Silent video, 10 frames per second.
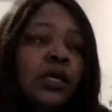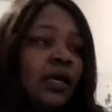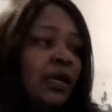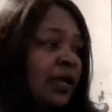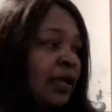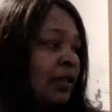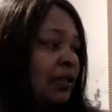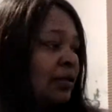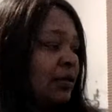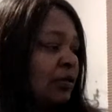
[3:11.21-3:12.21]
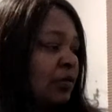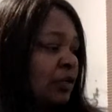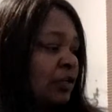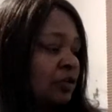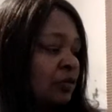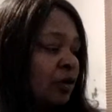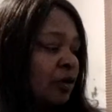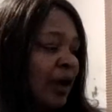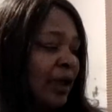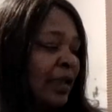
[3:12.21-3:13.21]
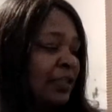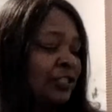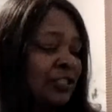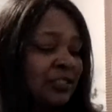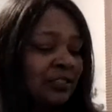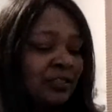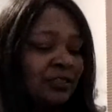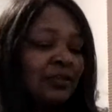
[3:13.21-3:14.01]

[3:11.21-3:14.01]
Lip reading: and because I want to do her eyelashes, to do